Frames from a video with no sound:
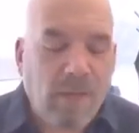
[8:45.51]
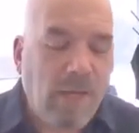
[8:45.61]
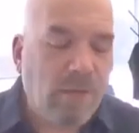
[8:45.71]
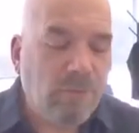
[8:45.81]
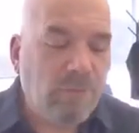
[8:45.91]

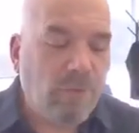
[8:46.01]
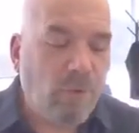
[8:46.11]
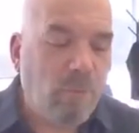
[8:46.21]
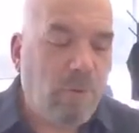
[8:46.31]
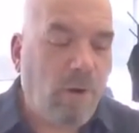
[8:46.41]
And
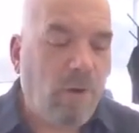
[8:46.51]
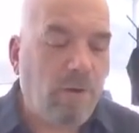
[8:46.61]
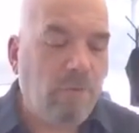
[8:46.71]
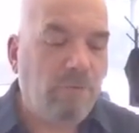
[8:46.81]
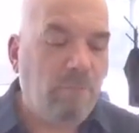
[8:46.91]
so
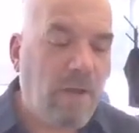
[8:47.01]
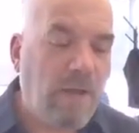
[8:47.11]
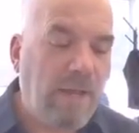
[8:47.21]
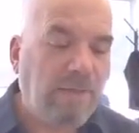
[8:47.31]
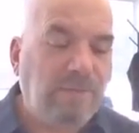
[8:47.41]
part of
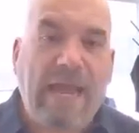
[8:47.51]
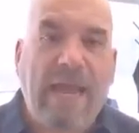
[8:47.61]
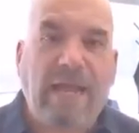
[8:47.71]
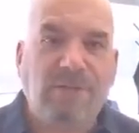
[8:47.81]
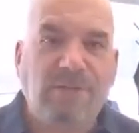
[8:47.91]
my
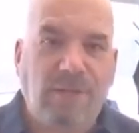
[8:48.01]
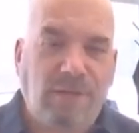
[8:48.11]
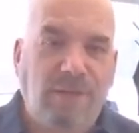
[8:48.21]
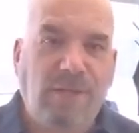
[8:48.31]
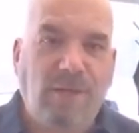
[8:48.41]
task in
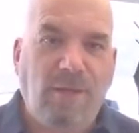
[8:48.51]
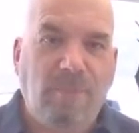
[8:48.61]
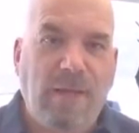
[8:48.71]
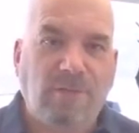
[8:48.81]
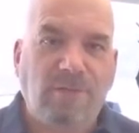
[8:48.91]
thinking
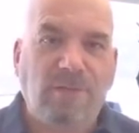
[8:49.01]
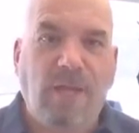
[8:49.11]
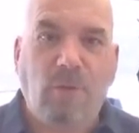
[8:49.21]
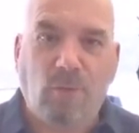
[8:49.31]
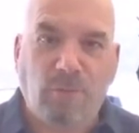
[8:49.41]
about
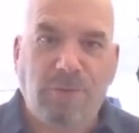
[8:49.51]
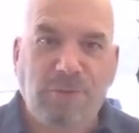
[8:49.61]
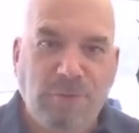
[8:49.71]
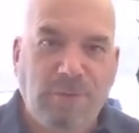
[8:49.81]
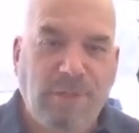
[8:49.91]
stakeholders
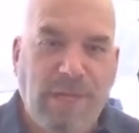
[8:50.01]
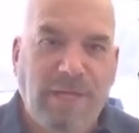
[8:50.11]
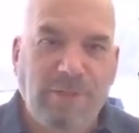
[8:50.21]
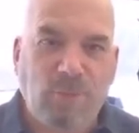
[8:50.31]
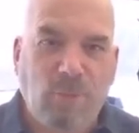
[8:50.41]
to
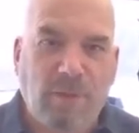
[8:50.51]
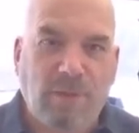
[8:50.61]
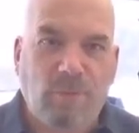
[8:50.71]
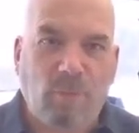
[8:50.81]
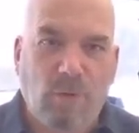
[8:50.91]
engage
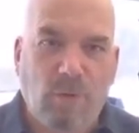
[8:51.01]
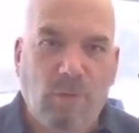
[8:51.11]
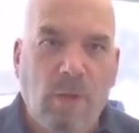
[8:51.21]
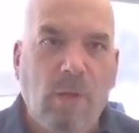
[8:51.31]
with were